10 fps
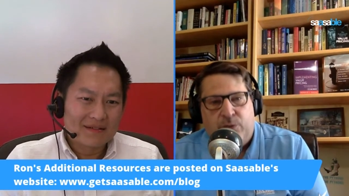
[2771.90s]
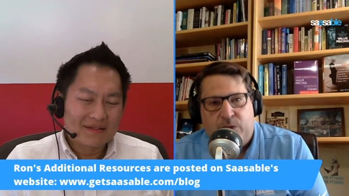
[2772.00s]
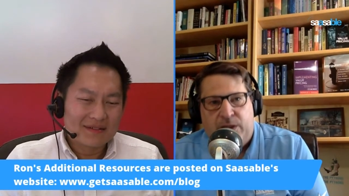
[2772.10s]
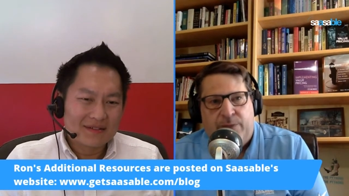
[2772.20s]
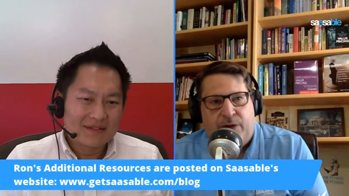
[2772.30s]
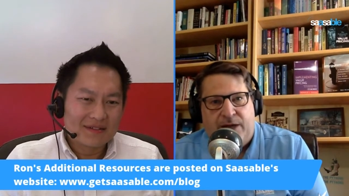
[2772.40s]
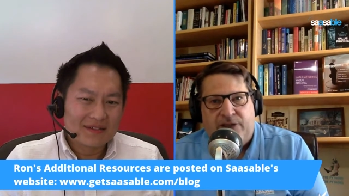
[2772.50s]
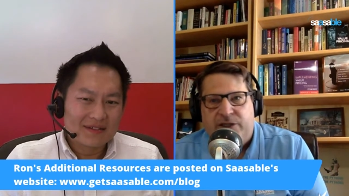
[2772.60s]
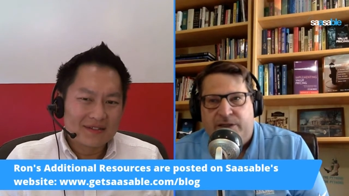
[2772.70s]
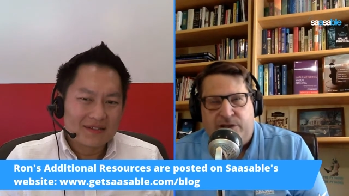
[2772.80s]
Speaker 1: really bright.
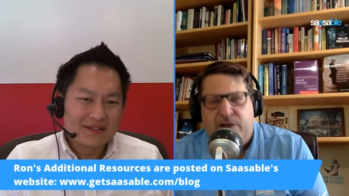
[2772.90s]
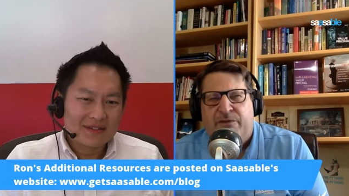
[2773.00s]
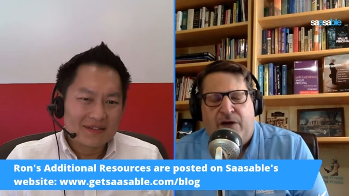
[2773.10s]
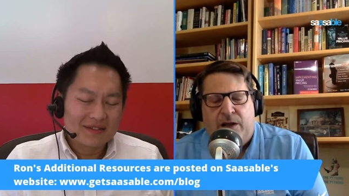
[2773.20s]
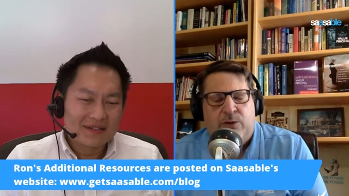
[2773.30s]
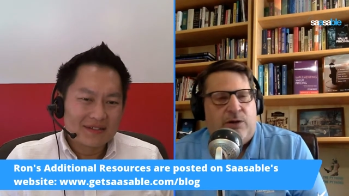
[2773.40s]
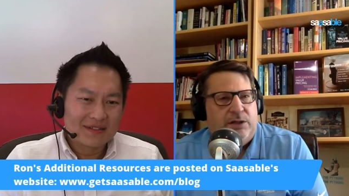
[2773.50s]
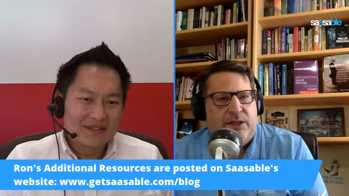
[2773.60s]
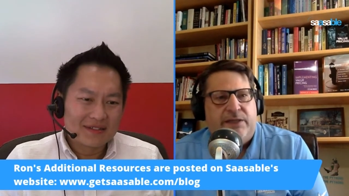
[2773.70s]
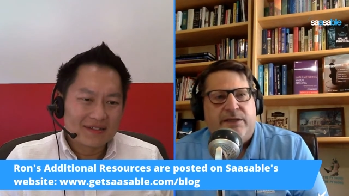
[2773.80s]
She, and you can follow her on
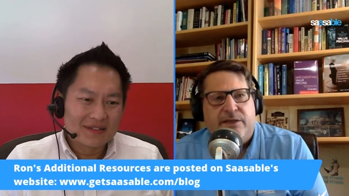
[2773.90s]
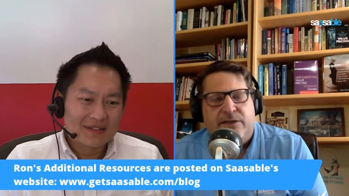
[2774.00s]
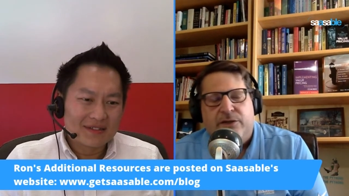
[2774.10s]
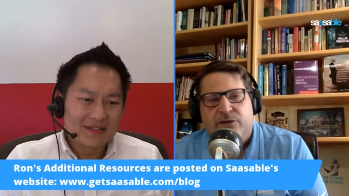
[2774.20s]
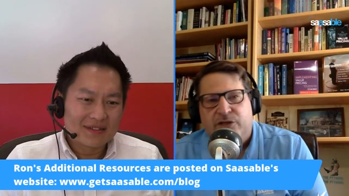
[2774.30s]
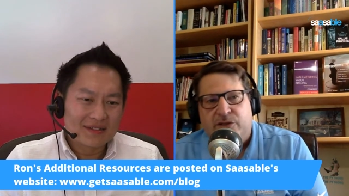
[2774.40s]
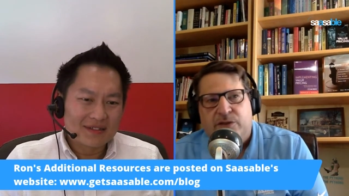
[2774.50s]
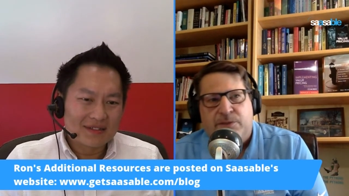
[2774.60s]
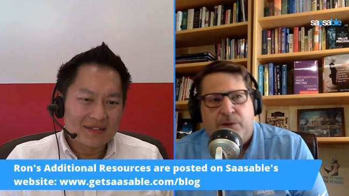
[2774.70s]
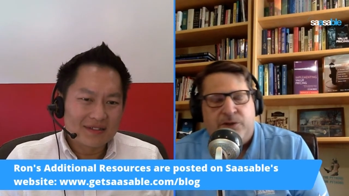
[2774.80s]
LinkedIn too. She's always
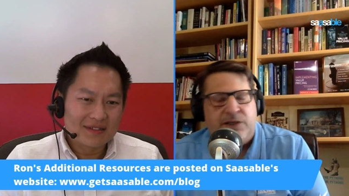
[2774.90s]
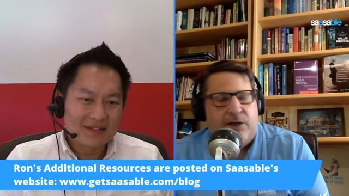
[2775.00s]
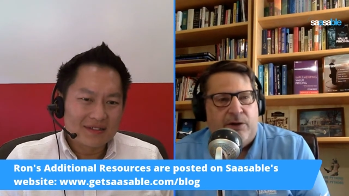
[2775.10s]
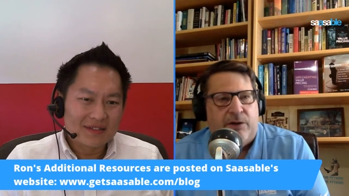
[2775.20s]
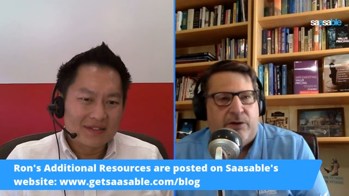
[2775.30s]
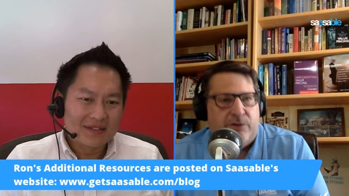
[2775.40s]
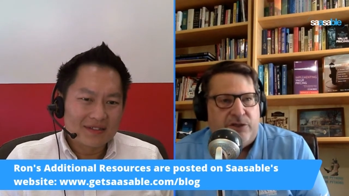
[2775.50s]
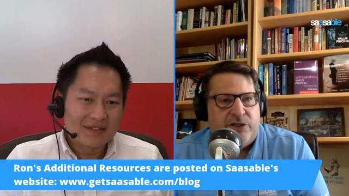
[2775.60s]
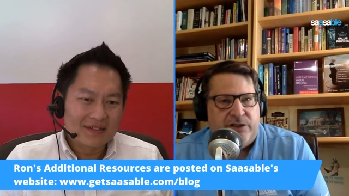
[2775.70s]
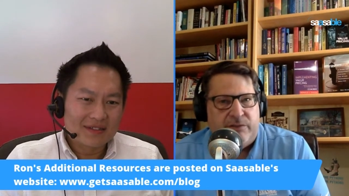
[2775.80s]
posting articles.
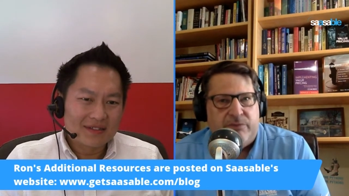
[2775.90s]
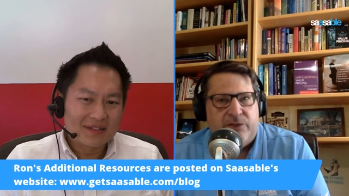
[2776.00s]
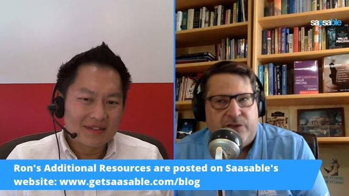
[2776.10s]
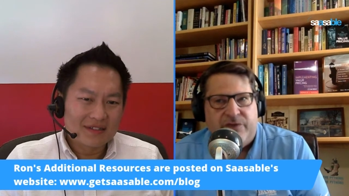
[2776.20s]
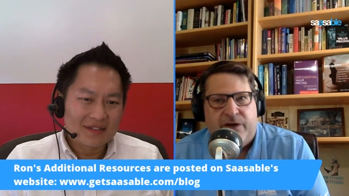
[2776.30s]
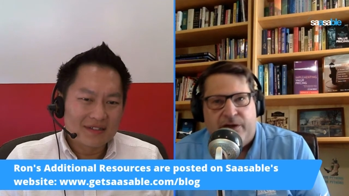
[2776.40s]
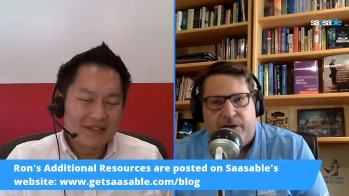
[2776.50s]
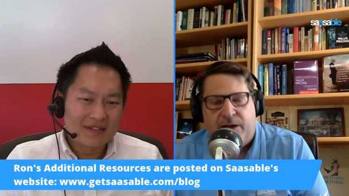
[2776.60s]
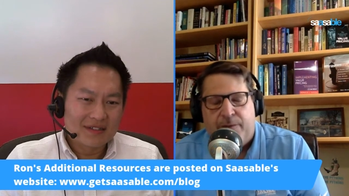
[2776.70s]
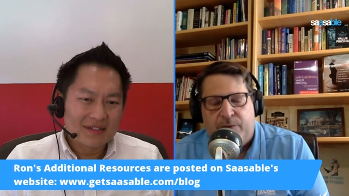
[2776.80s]
She's she's very
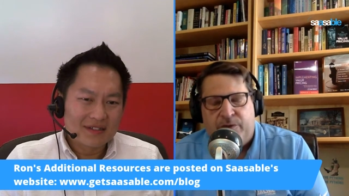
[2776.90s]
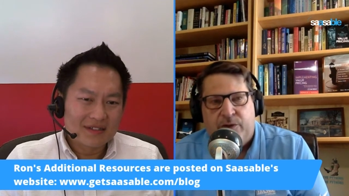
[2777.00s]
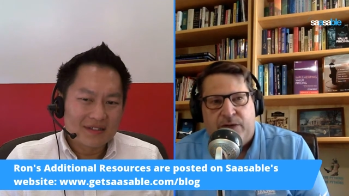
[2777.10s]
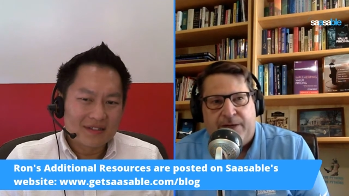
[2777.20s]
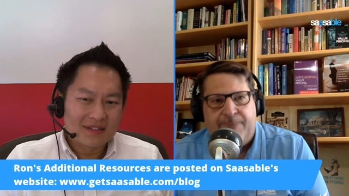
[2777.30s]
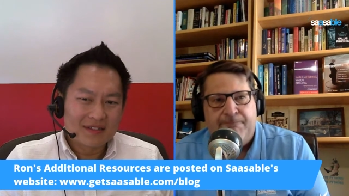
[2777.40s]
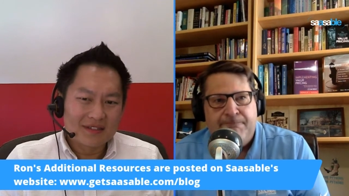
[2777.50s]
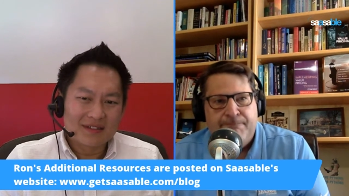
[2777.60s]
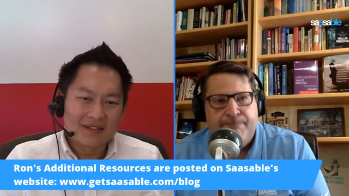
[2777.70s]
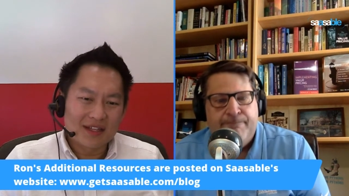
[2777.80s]
thought provoking.
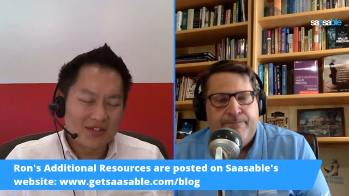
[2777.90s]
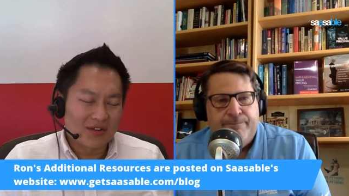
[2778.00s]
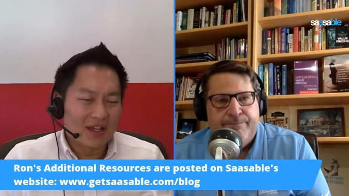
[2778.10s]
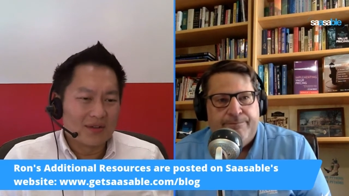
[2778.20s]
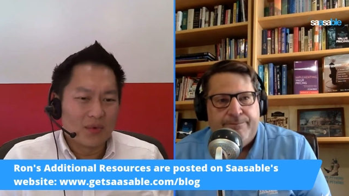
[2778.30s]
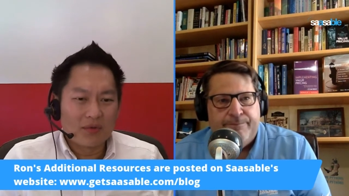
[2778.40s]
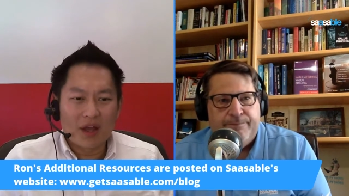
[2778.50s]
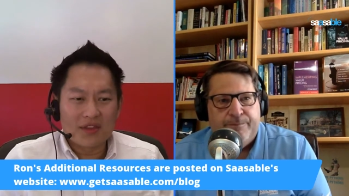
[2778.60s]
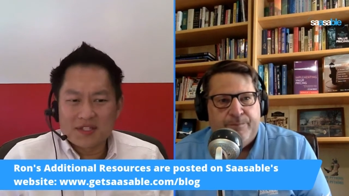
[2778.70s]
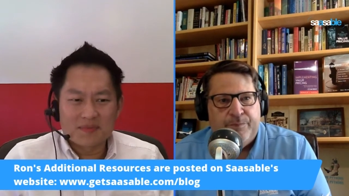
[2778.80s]
Speaker 2: That's great. Well,
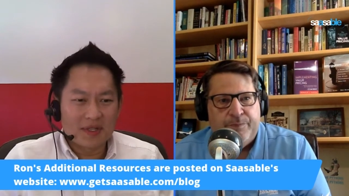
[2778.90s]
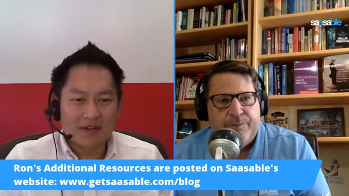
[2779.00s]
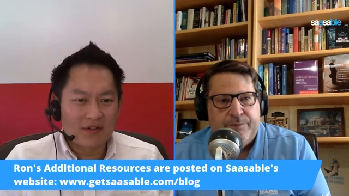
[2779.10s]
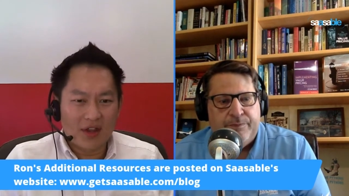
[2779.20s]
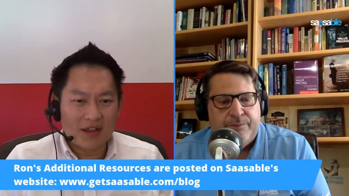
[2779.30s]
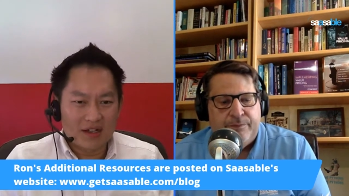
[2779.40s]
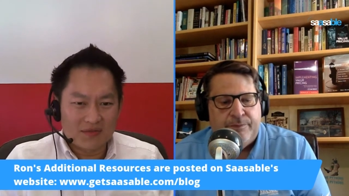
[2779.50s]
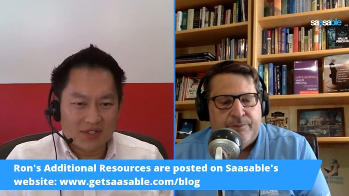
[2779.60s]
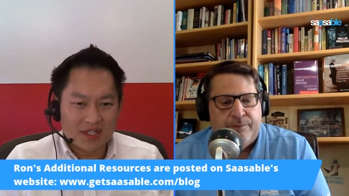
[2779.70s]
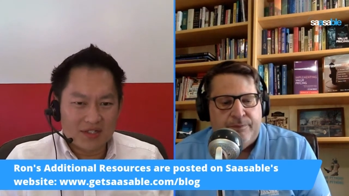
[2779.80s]
Ron, this has been a great
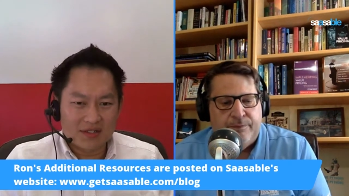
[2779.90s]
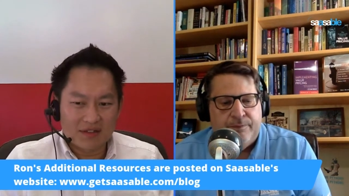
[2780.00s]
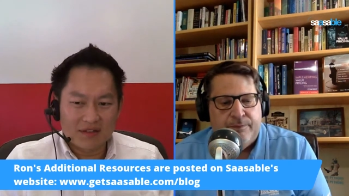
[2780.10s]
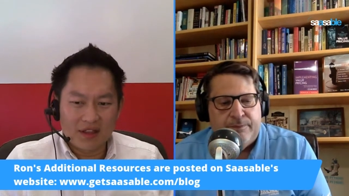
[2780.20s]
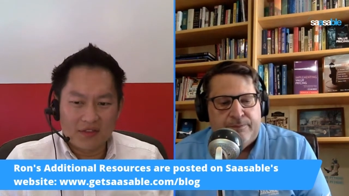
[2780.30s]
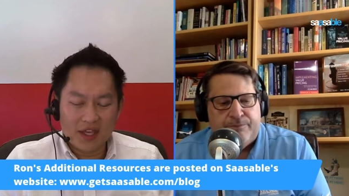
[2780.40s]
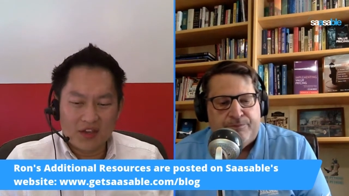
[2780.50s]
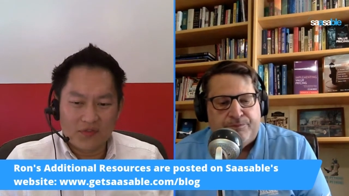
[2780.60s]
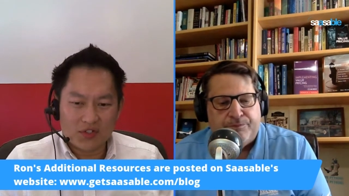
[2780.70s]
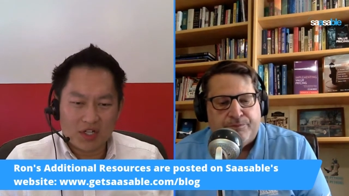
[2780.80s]
conversation, and, and thank
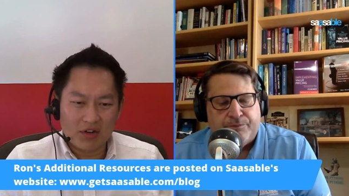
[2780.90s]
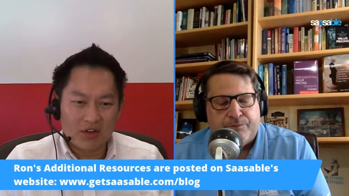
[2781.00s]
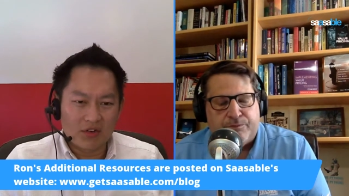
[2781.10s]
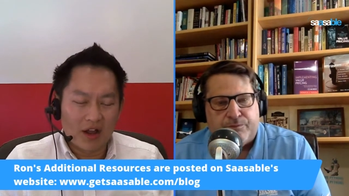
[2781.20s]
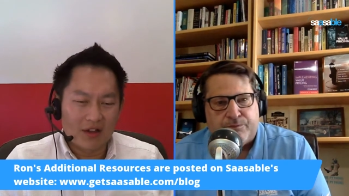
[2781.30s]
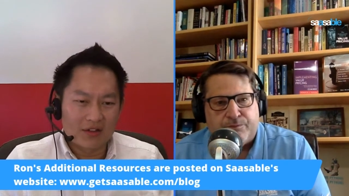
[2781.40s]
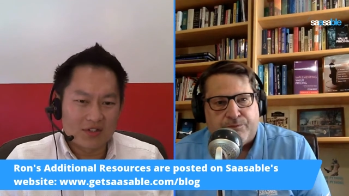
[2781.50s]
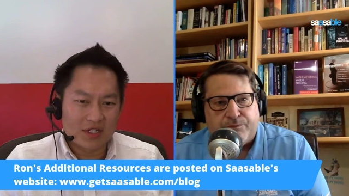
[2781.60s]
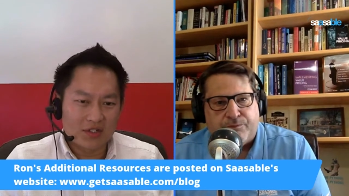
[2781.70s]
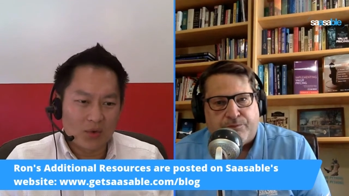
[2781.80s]
you for sharing your knowledge
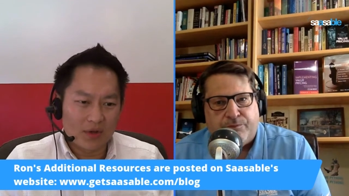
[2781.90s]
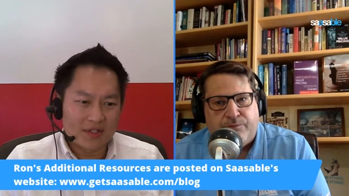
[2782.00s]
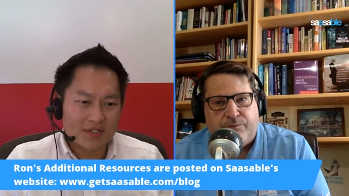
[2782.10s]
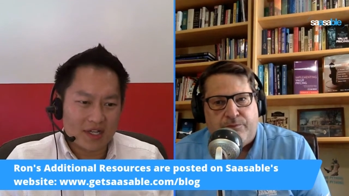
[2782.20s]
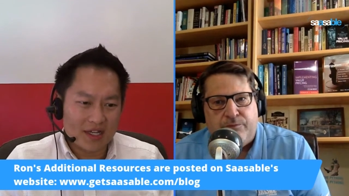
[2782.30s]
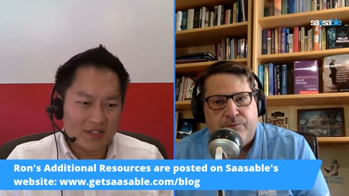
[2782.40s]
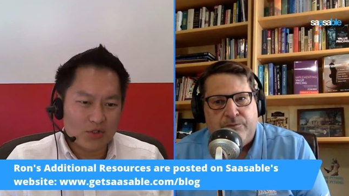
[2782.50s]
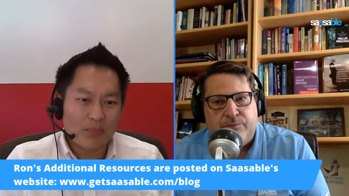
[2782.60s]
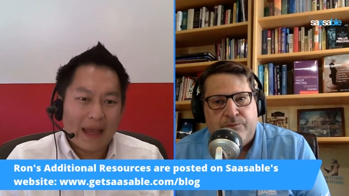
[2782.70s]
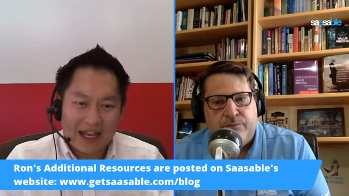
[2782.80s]
and your insights and
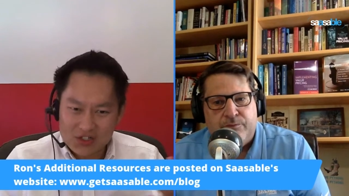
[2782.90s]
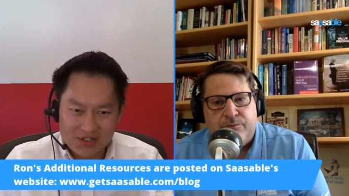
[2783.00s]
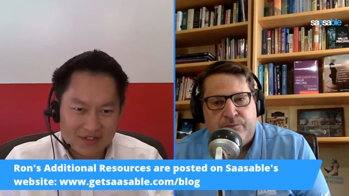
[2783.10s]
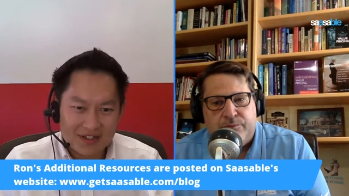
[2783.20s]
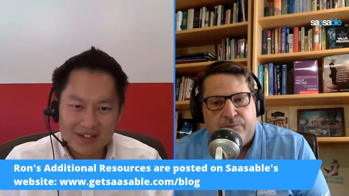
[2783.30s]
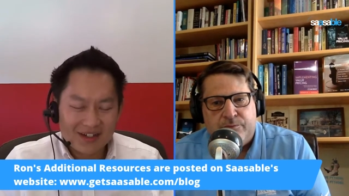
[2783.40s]
your passion